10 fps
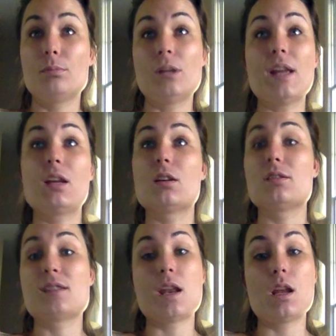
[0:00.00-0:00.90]
like
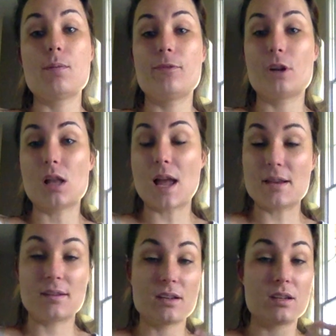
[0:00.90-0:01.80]
signing up for
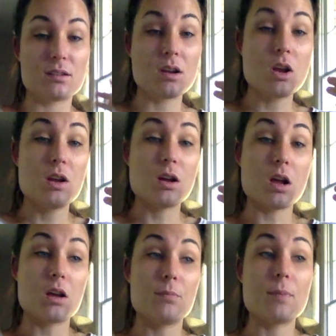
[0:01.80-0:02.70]
classes,
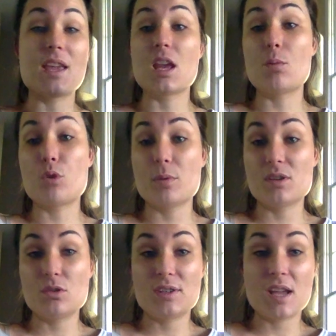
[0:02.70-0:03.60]
making
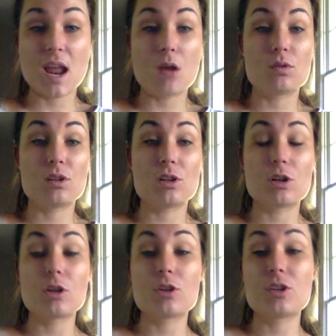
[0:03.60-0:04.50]
appointments to see
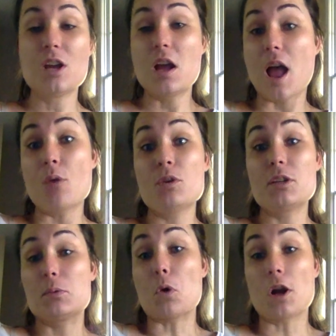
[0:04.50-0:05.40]
counselors. I would
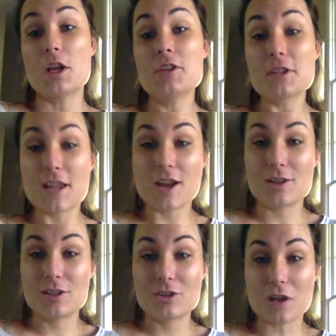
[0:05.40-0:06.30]
just walk into the
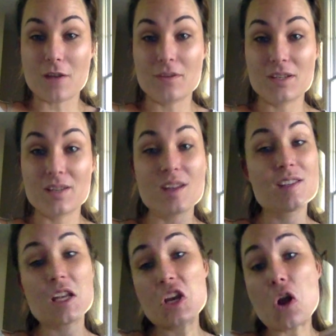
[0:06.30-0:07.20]
counselor's office and they'd
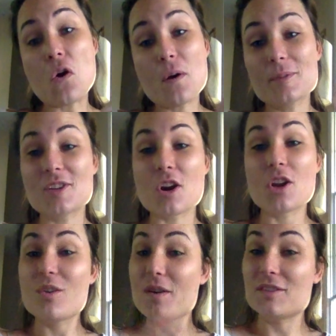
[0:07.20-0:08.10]
say, "No, I'm
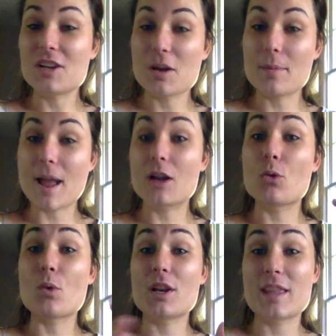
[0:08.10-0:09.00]
sorry, you have to come back
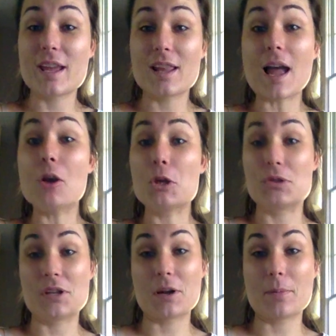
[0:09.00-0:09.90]
when they allow you
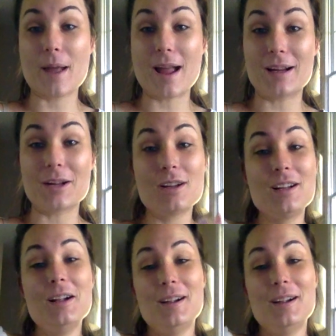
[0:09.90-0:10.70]
to come back."